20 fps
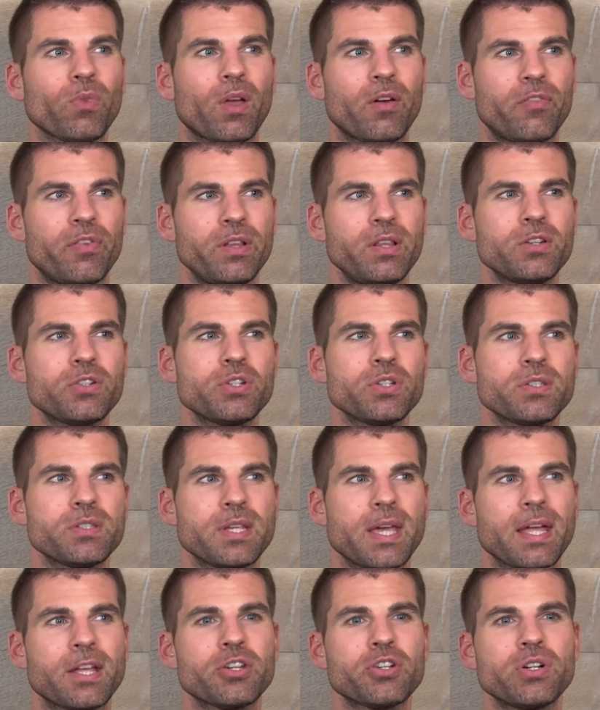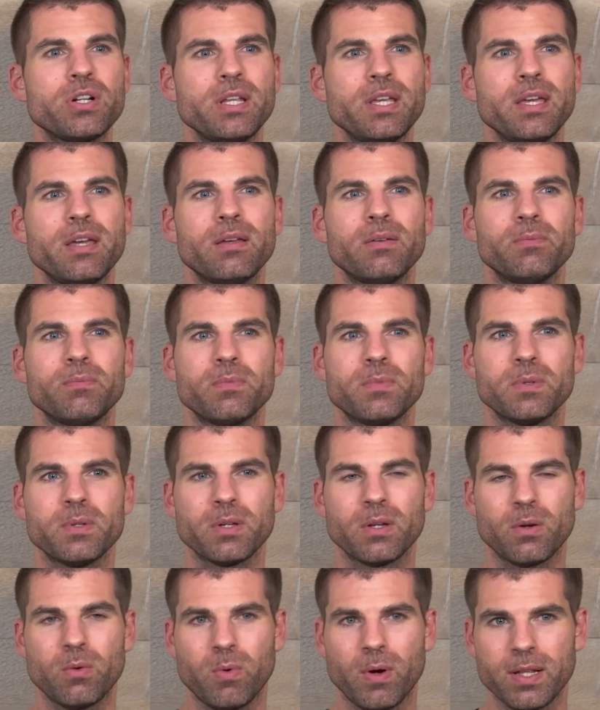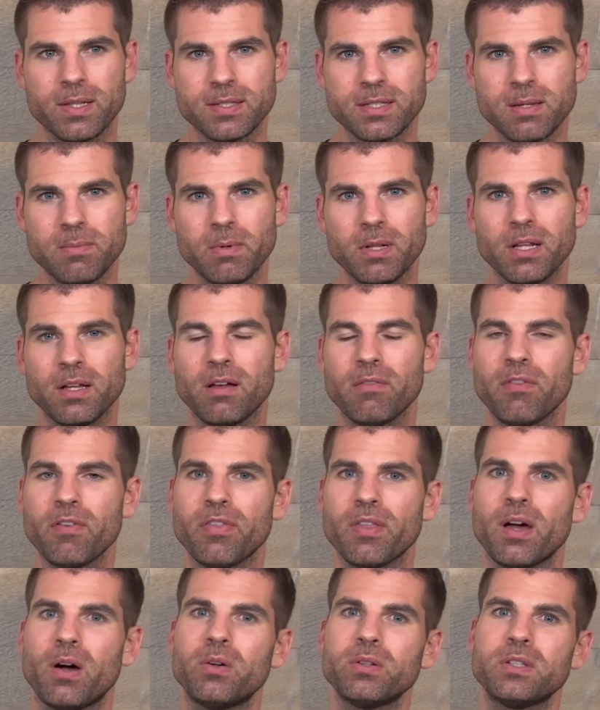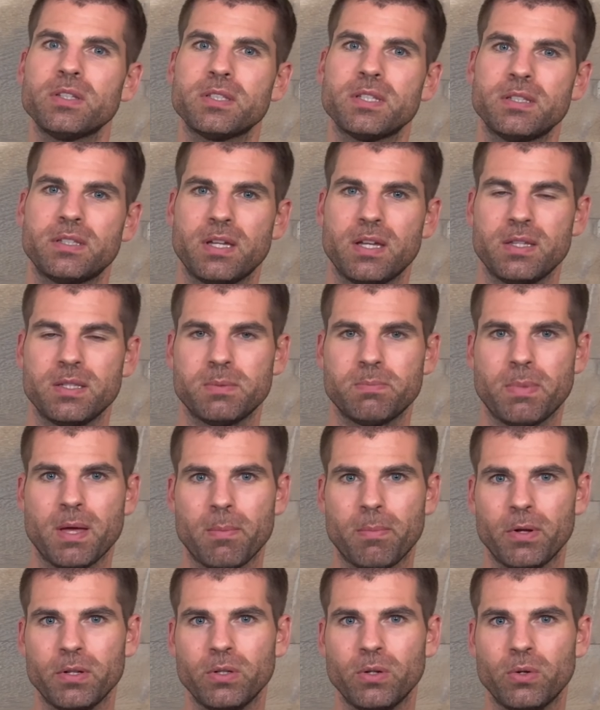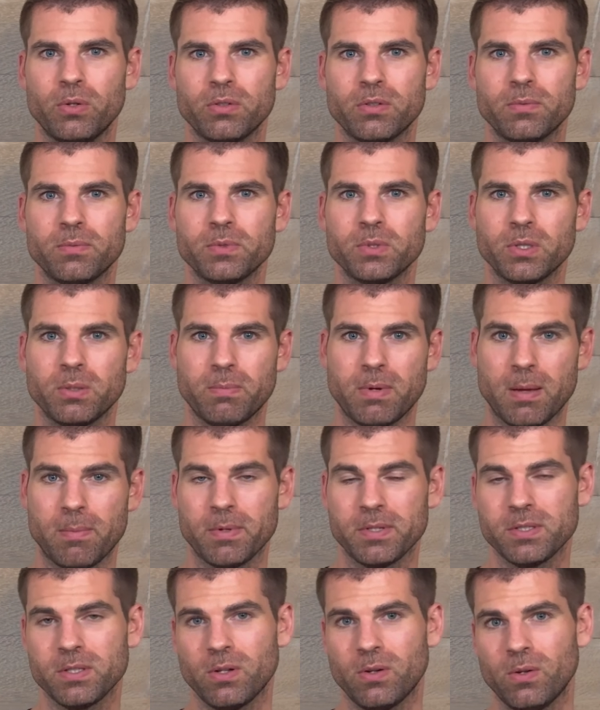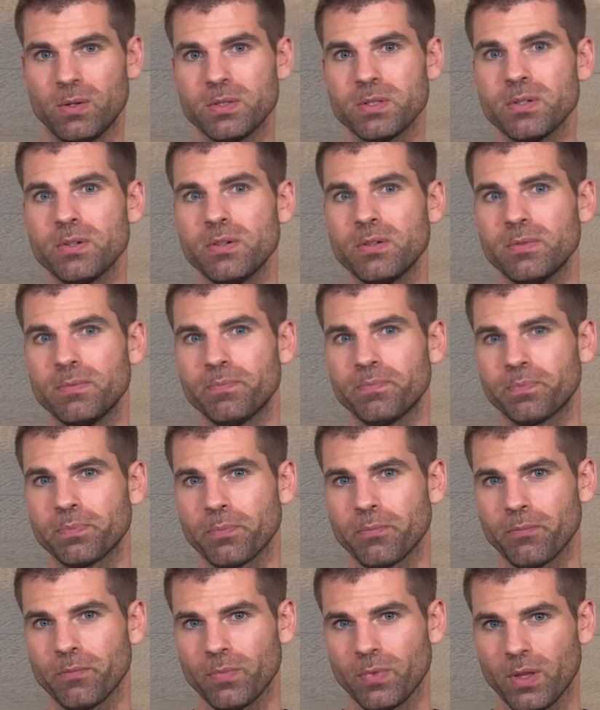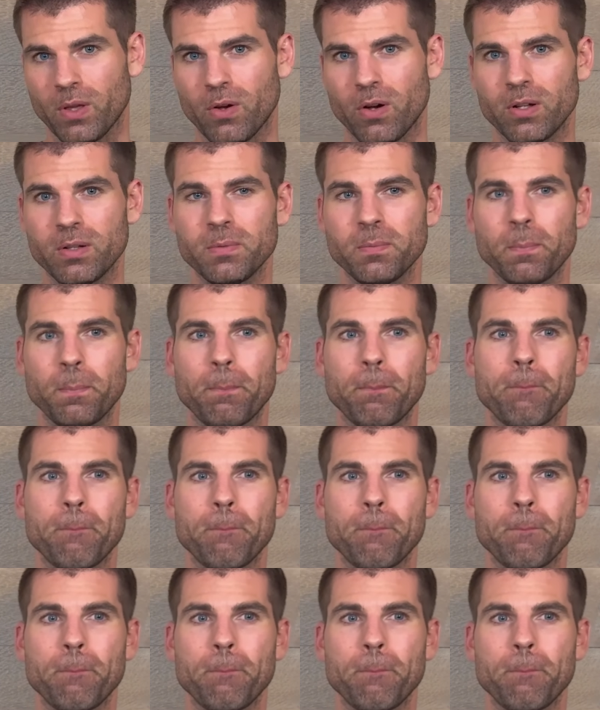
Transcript: Finish is actually quite similar without this intense pepper note. So the pepper's also gone.